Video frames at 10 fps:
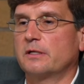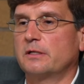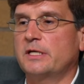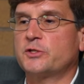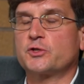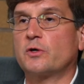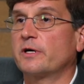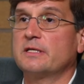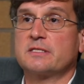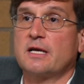
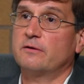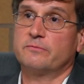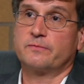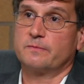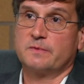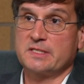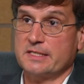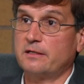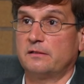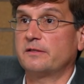historians have
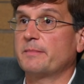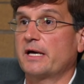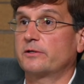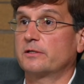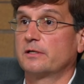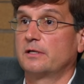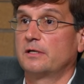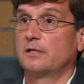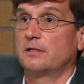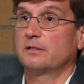settled the matter.
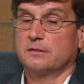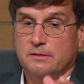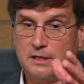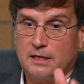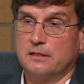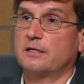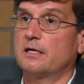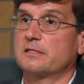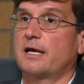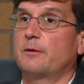The
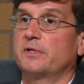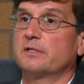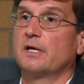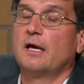Holocaust happened.